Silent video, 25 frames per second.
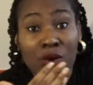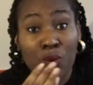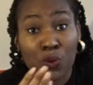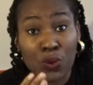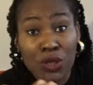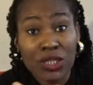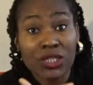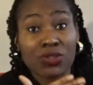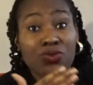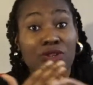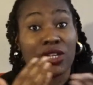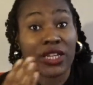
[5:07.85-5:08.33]

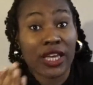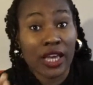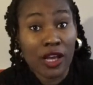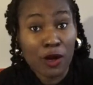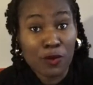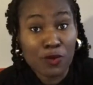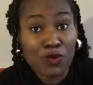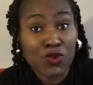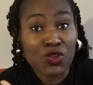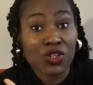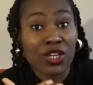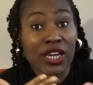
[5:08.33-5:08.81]
which really
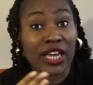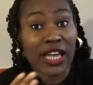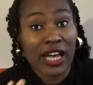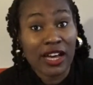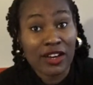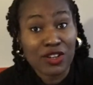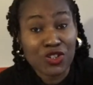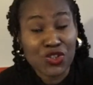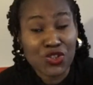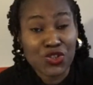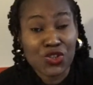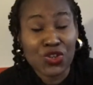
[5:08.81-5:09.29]
helps you and
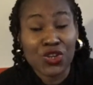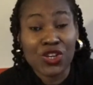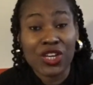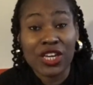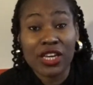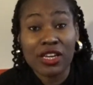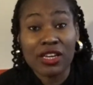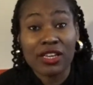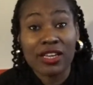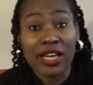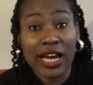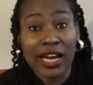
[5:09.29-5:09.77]
guides you
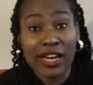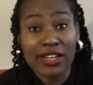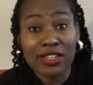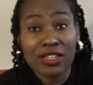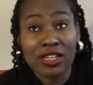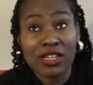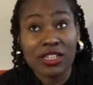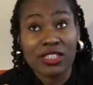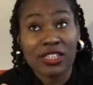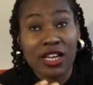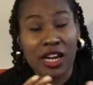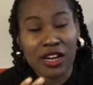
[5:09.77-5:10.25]

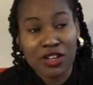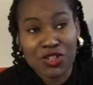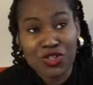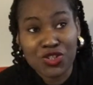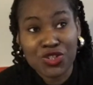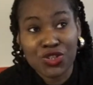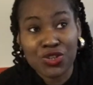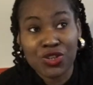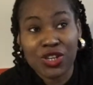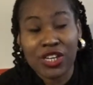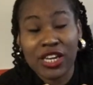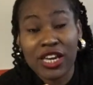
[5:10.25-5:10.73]

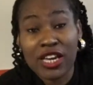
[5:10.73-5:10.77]
in